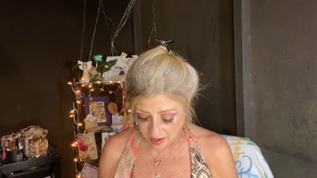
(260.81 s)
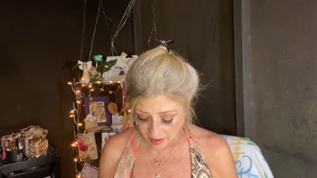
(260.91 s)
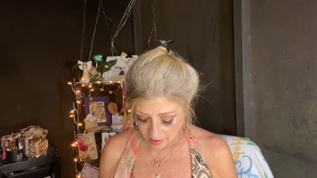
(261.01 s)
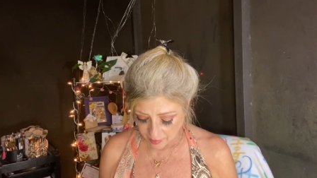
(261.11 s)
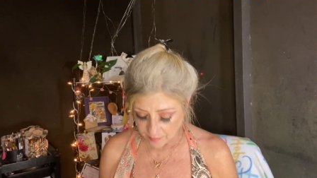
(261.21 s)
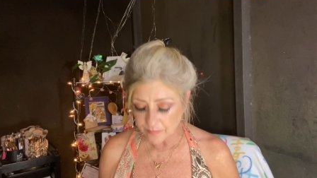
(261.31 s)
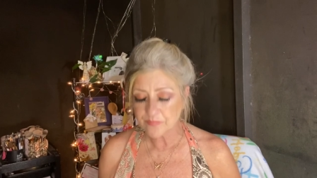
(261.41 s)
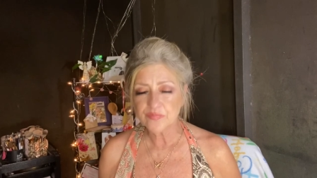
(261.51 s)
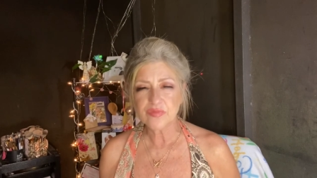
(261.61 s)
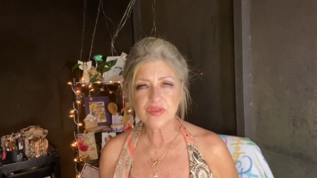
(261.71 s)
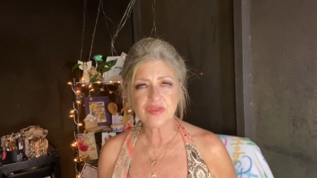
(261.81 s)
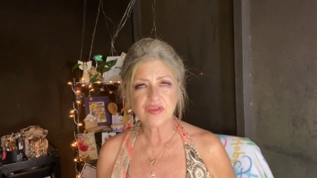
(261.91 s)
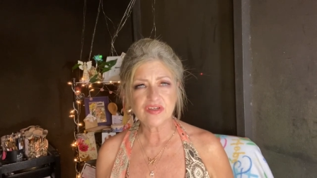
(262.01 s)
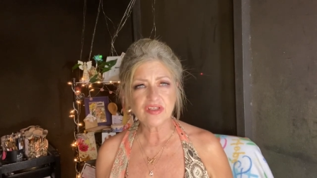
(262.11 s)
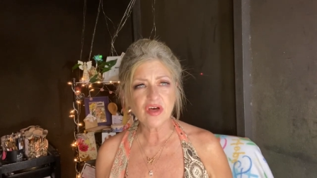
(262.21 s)
Um,
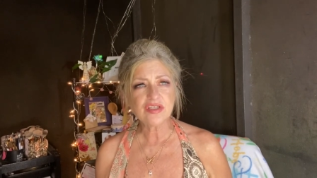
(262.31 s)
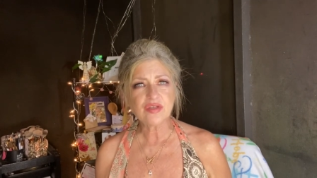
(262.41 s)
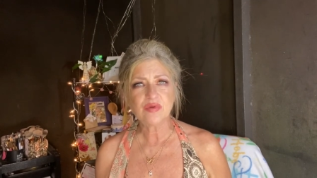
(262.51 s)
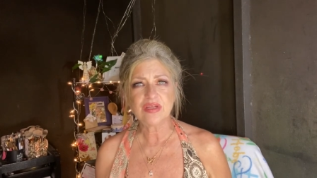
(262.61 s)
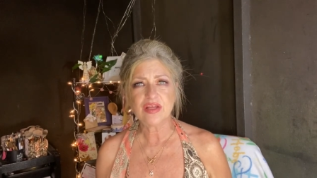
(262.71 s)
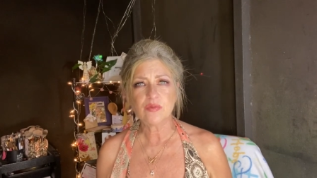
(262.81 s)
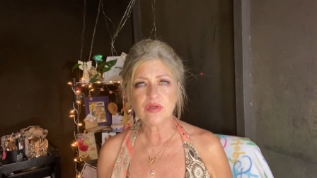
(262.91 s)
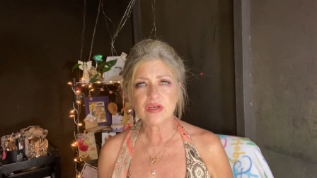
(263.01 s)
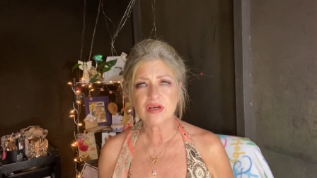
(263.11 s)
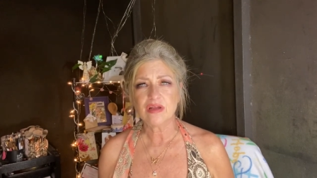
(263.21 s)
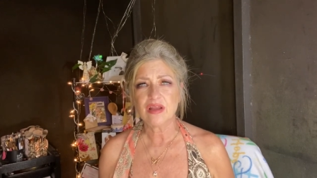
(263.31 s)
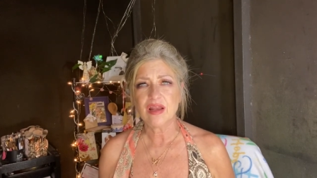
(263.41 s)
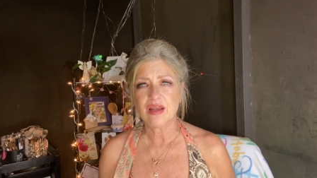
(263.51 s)
there's also another one called